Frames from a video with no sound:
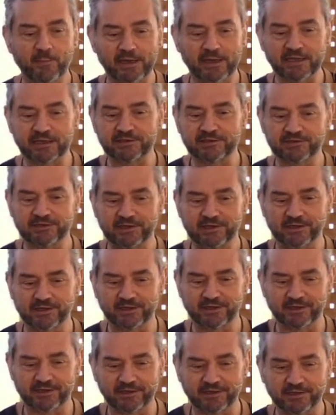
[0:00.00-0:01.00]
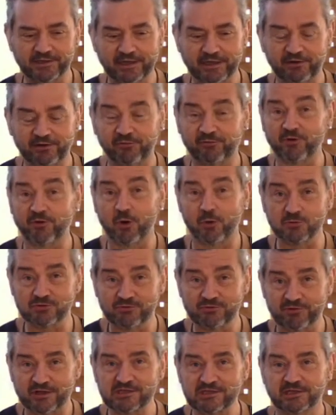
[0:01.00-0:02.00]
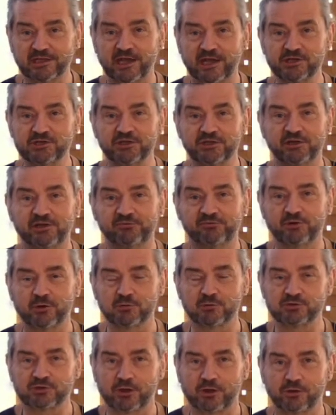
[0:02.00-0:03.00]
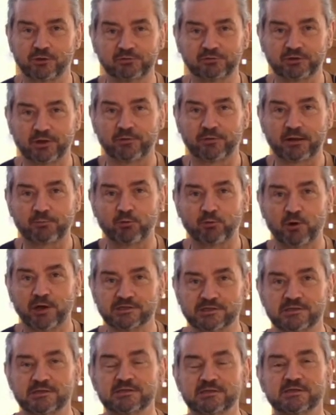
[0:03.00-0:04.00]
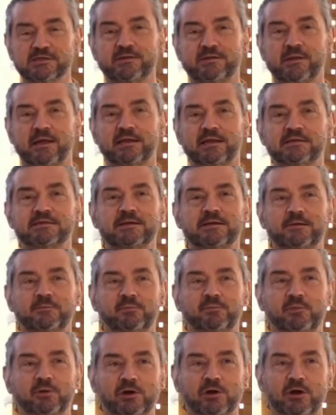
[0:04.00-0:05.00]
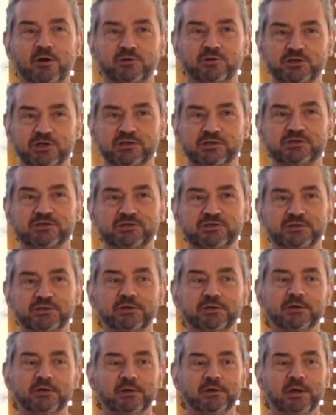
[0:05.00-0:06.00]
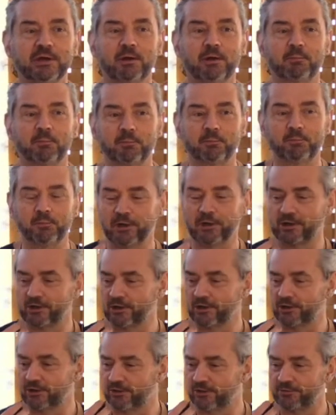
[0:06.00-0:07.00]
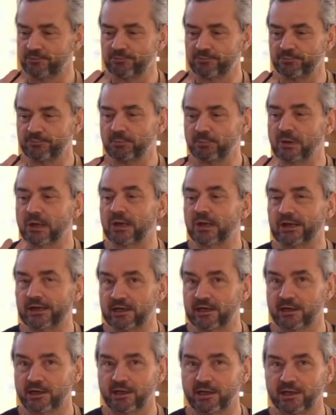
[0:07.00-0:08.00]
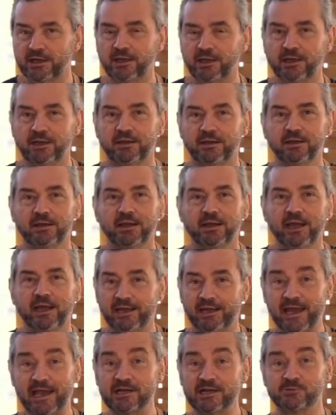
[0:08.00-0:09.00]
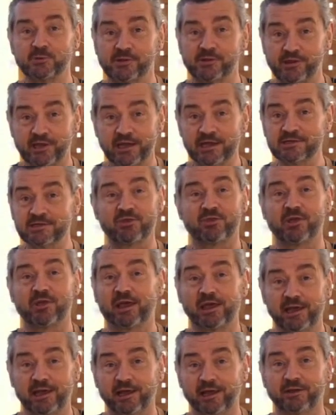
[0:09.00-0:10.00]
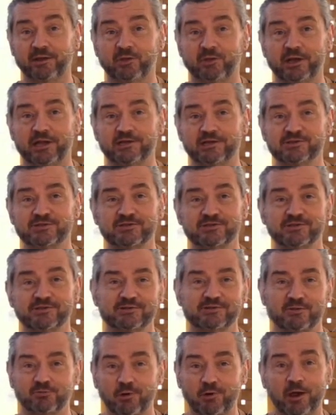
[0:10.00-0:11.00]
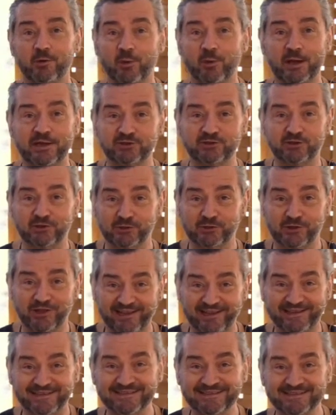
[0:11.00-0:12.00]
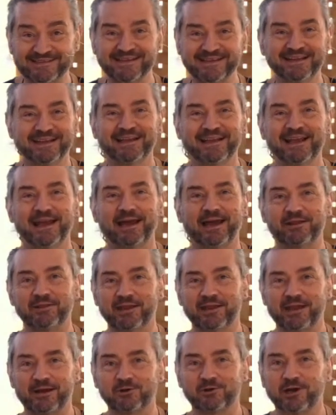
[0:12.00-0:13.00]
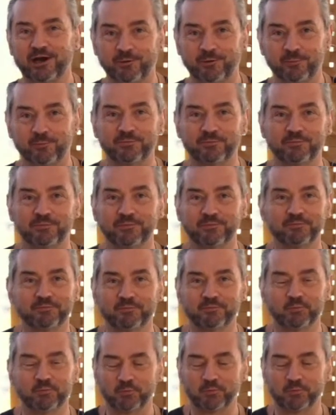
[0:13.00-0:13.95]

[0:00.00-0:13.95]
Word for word: I mean, it uh, it involves investigation. It involves total direct presence, in that um, you can't just um, blindly engage with things, thinking that it's the right way to do things, and the outcome.